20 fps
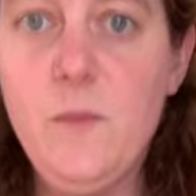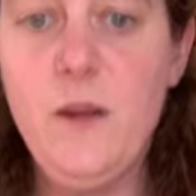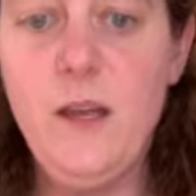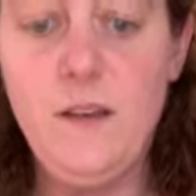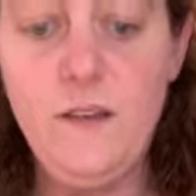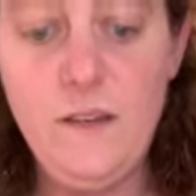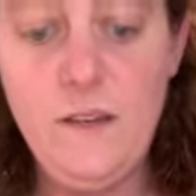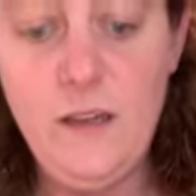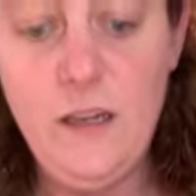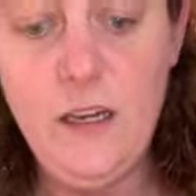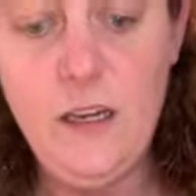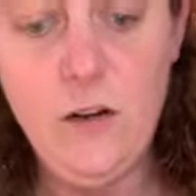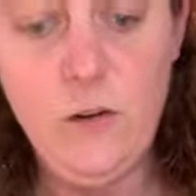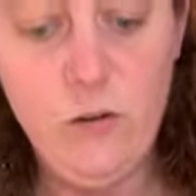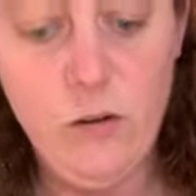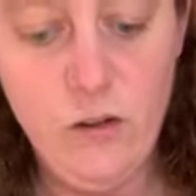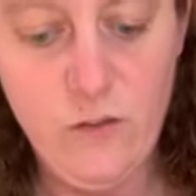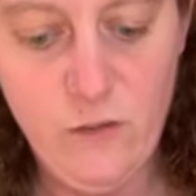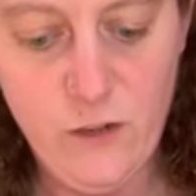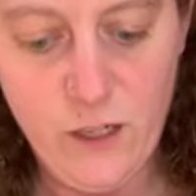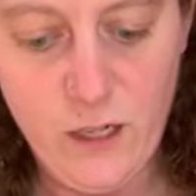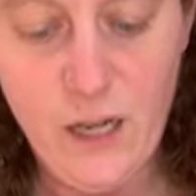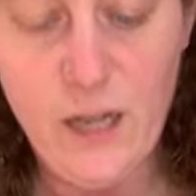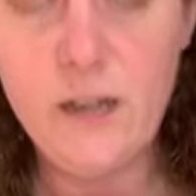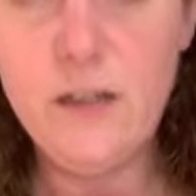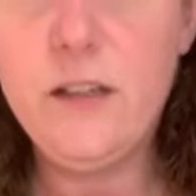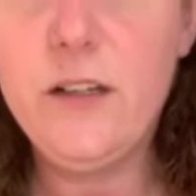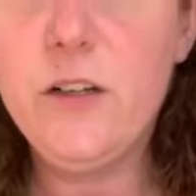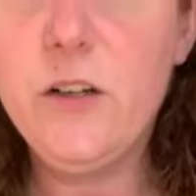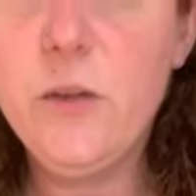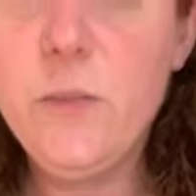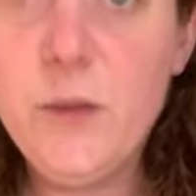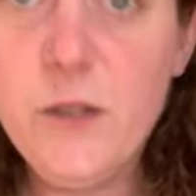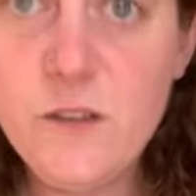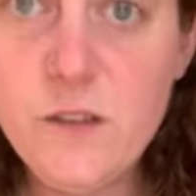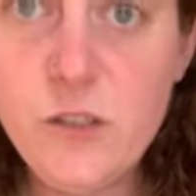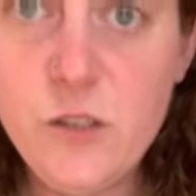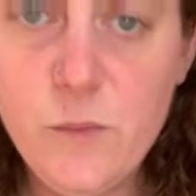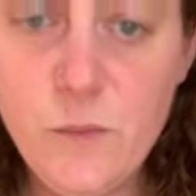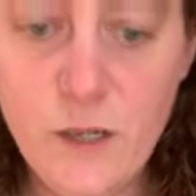messy or if it got a little bit
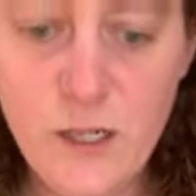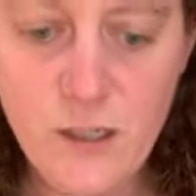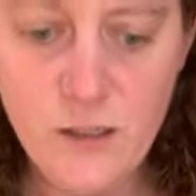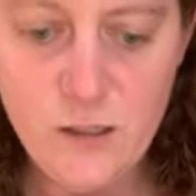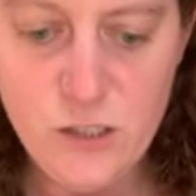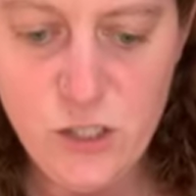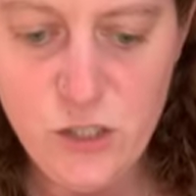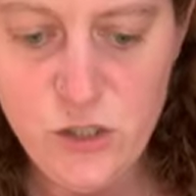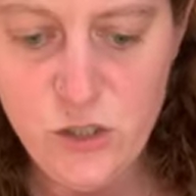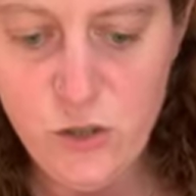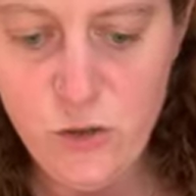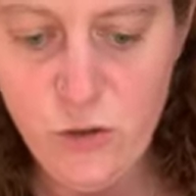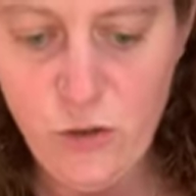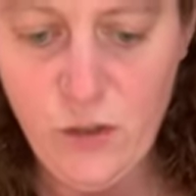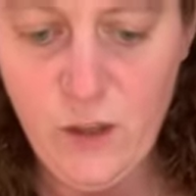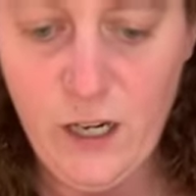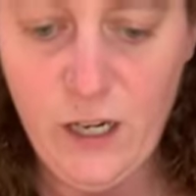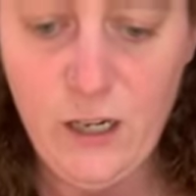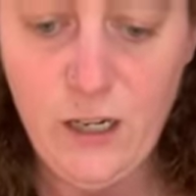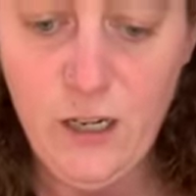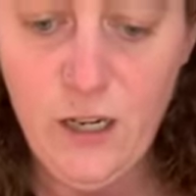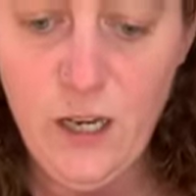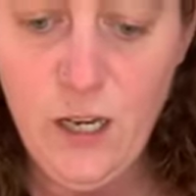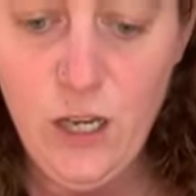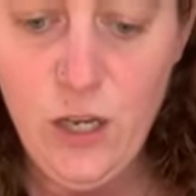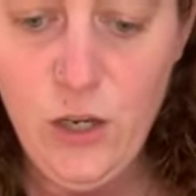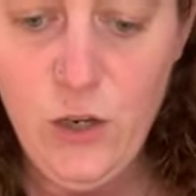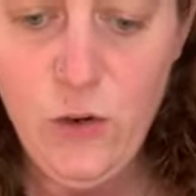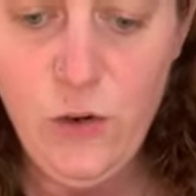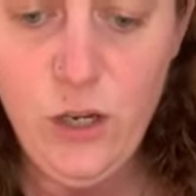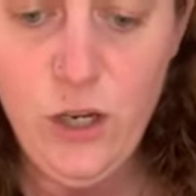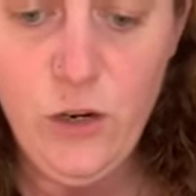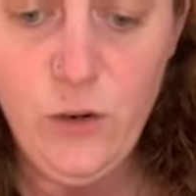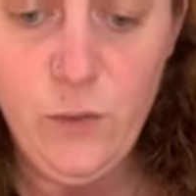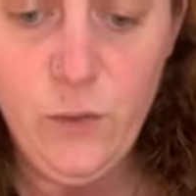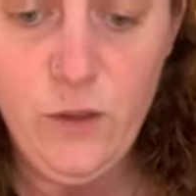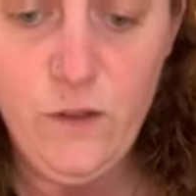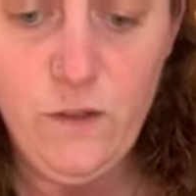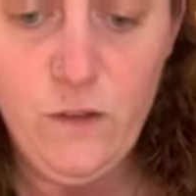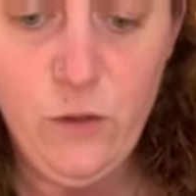too much, too thick, you can
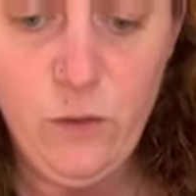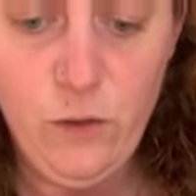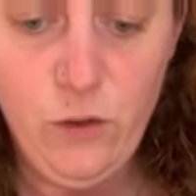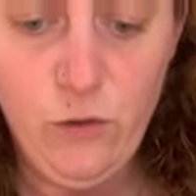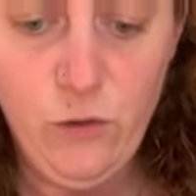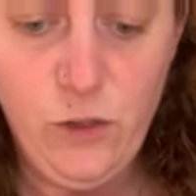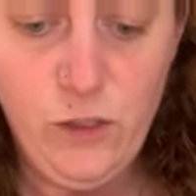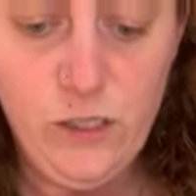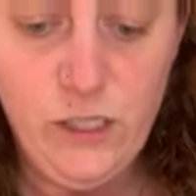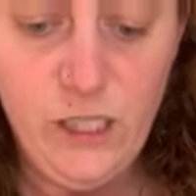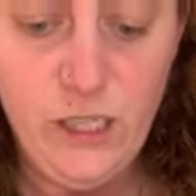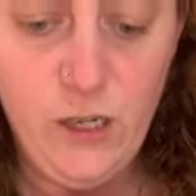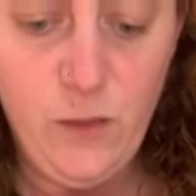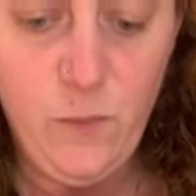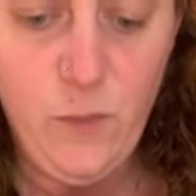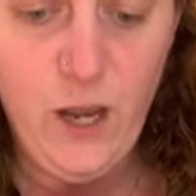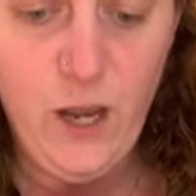always do a cleanup